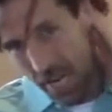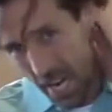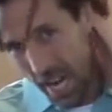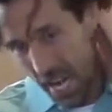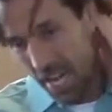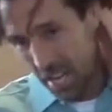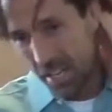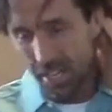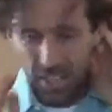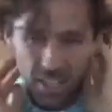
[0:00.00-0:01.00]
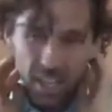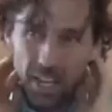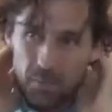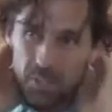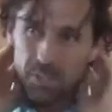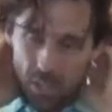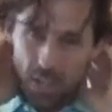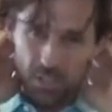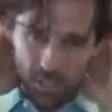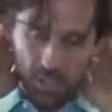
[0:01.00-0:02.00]
head and I
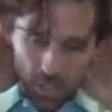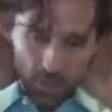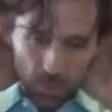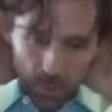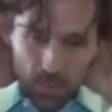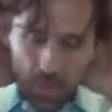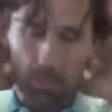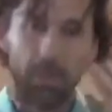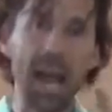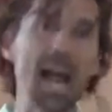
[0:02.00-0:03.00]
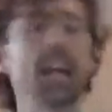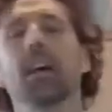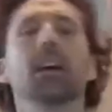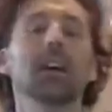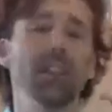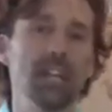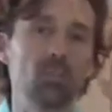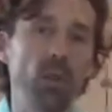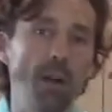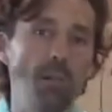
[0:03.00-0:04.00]
massage it into the roots in the back. And
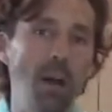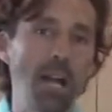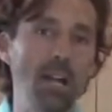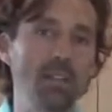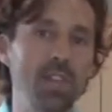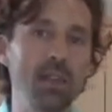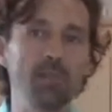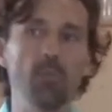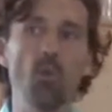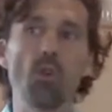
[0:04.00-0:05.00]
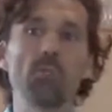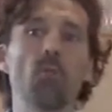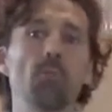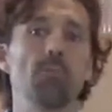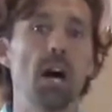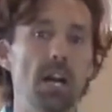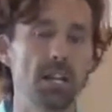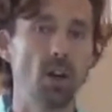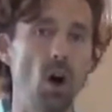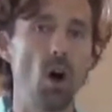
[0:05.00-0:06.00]
that's why my hair is having more and more
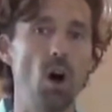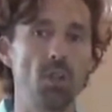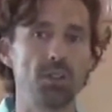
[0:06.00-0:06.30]
body all the